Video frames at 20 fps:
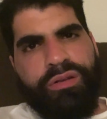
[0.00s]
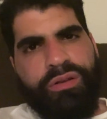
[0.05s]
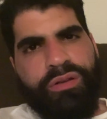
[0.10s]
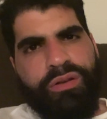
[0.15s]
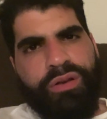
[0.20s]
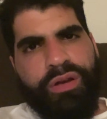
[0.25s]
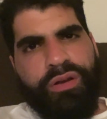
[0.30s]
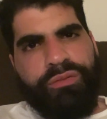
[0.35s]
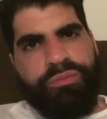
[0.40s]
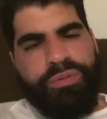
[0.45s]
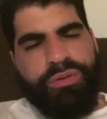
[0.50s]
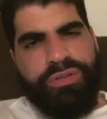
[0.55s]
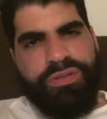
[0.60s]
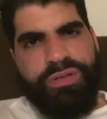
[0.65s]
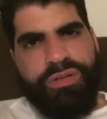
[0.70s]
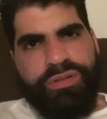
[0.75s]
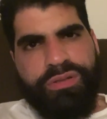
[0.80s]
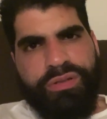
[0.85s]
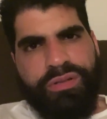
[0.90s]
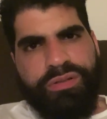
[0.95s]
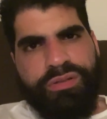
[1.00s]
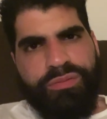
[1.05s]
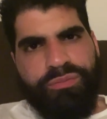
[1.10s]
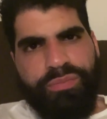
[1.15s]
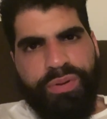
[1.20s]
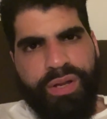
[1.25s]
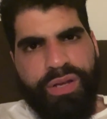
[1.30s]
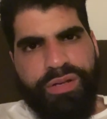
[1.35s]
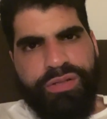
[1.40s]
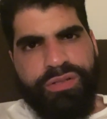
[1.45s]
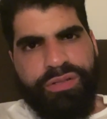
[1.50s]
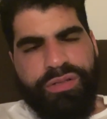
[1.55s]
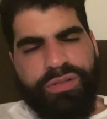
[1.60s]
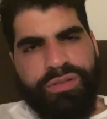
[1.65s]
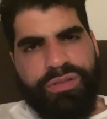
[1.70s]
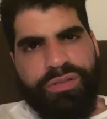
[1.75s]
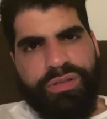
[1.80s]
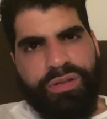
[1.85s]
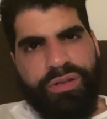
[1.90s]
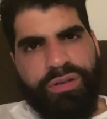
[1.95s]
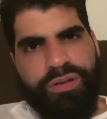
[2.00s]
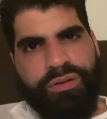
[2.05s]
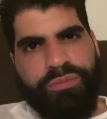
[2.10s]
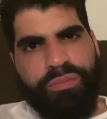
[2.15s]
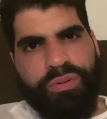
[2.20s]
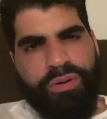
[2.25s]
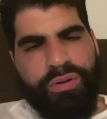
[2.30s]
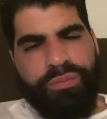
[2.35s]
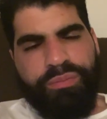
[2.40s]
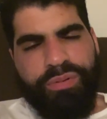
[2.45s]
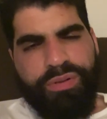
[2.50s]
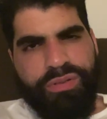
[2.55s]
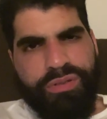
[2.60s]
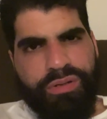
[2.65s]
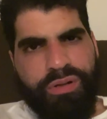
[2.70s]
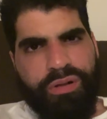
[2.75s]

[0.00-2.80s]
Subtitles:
you have persistence and patience and purpose and